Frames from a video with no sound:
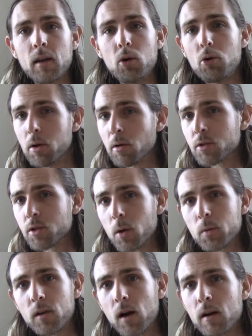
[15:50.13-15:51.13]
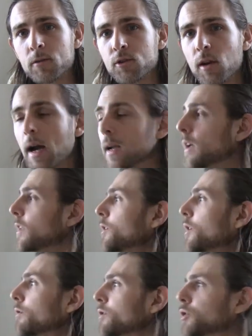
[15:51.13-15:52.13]
When we go so far off track, the
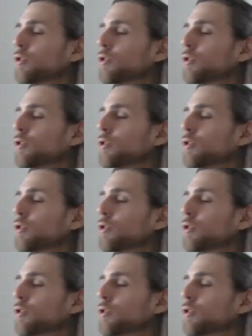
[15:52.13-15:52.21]
universe